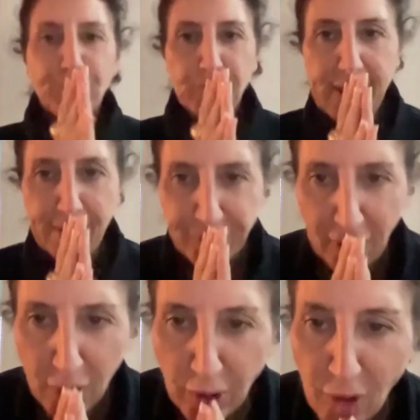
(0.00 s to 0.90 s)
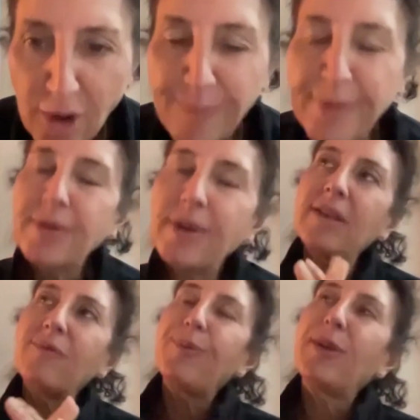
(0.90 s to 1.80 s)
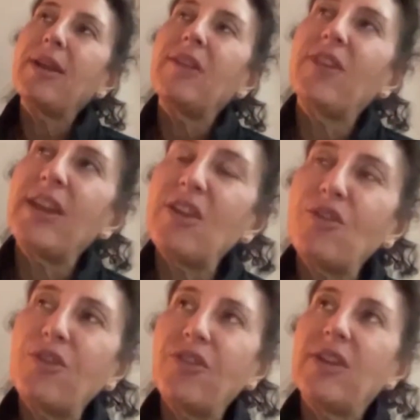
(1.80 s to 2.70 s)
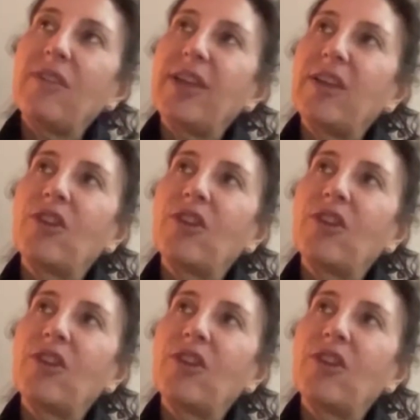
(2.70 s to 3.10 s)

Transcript: Yeah, so a lot of it, but it's an interesting thing.